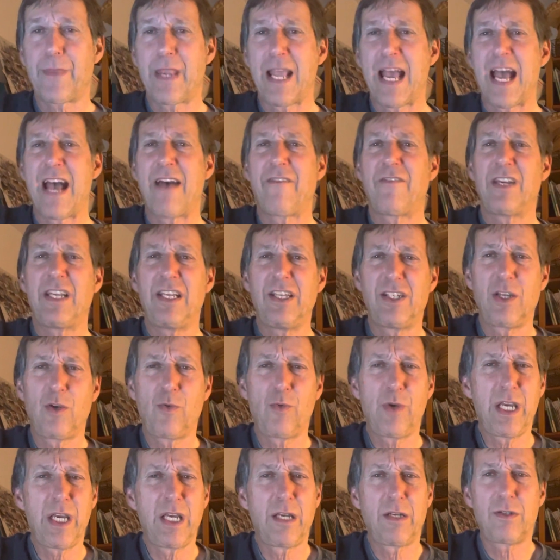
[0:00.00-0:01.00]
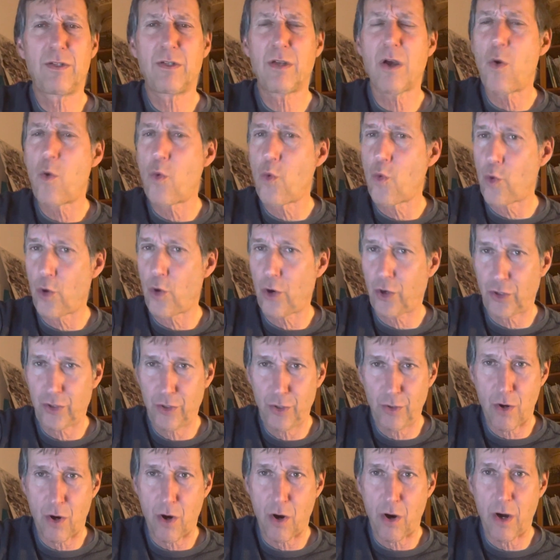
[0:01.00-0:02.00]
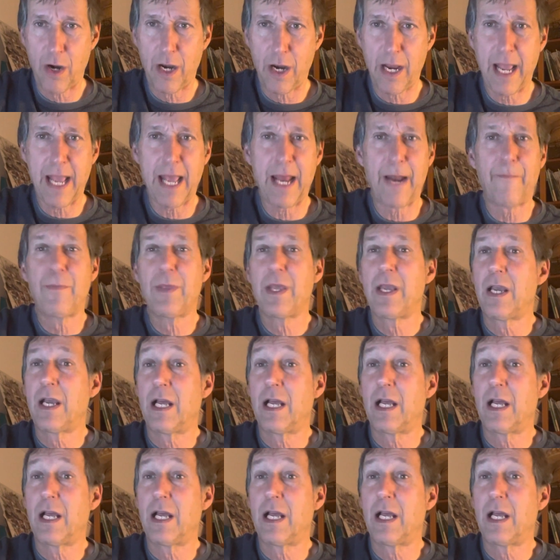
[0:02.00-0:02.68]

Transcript: Have an easy week. Don't work too hard, and